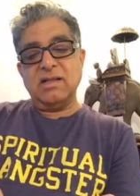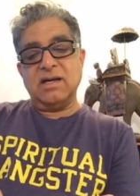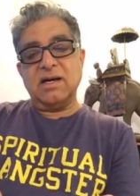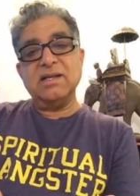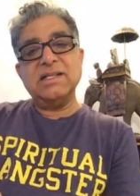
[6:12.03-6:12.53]

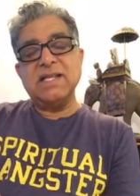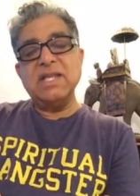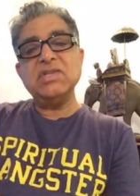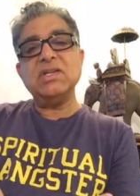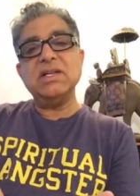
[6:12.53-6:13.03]
our
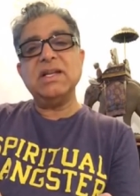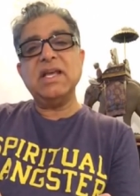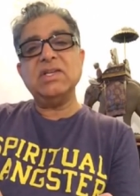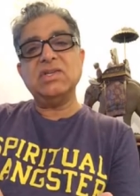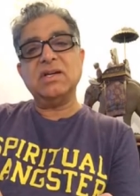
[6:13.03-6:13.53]
essential
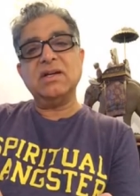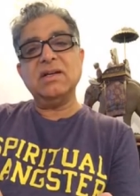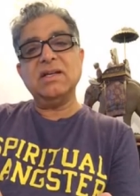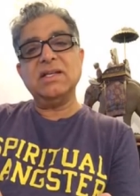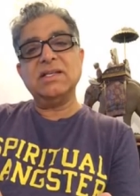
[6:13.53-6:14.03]
nature
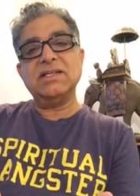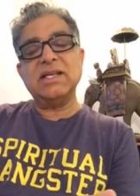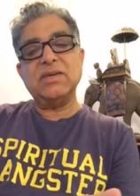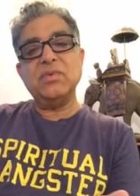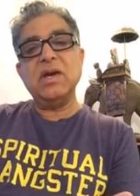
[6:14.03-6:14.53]
is
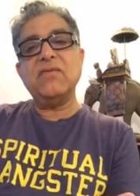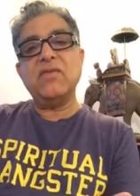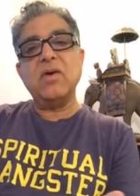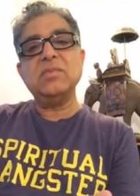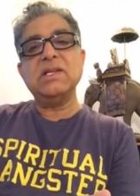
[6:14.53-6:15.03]
that we are
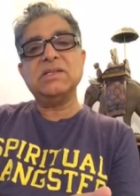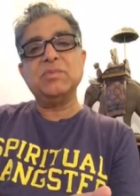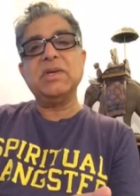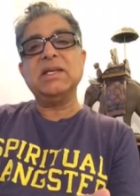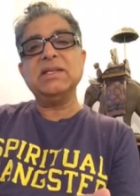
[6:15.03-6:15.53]
formless
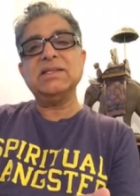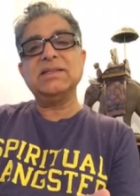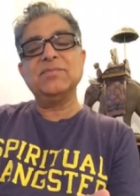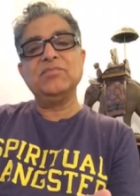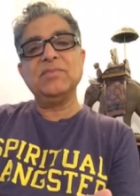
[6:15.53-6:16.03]

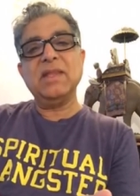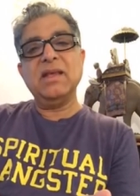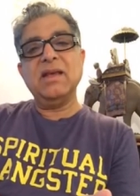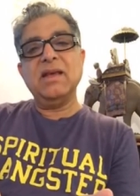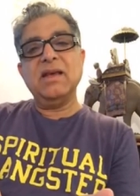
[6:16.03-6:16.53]
beings,
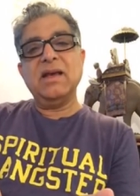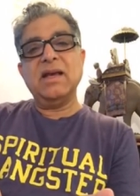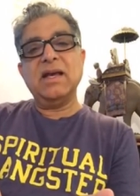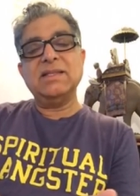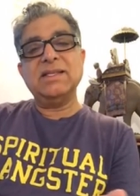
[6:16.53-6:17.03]

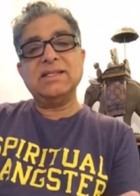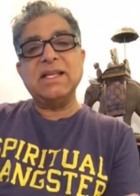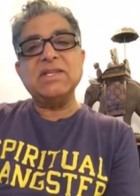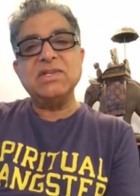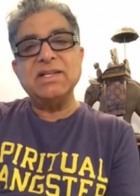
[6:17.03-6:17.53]
and the
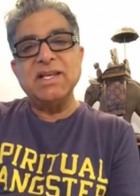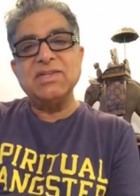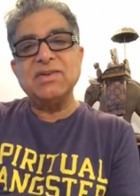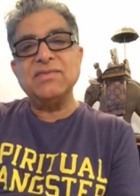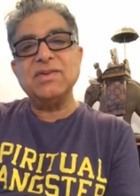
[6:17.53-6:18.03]
essential
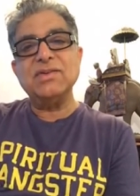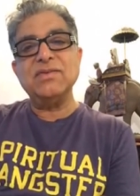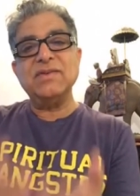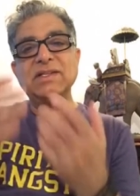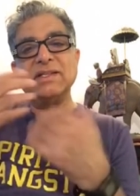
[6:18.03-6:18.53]
nature of the
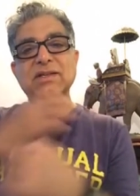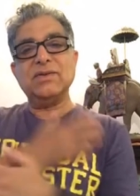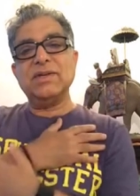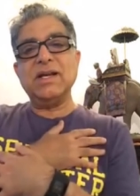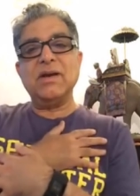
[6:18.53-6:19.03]
universe,
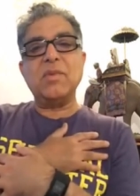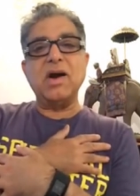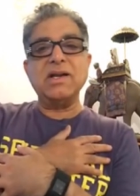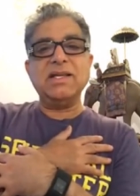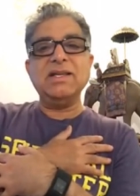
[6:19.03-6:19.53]
including our
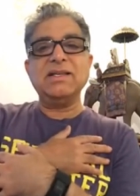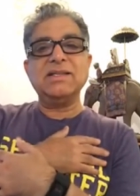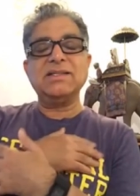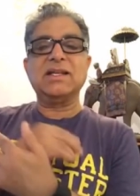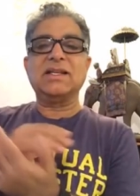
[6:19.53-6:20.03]
body,
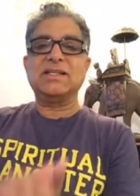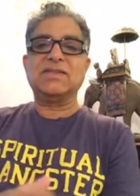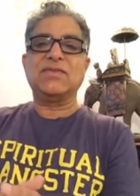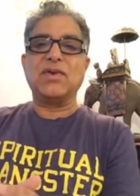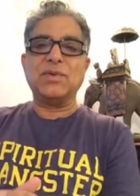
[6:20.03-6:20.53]
is that
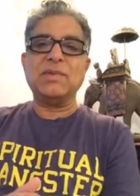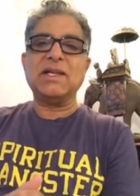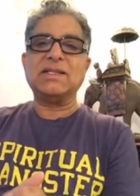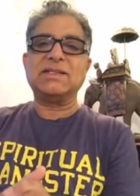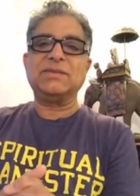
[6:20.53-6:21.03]
it's
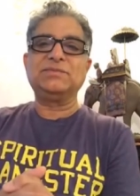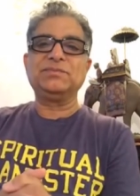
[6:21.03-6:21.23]
formless.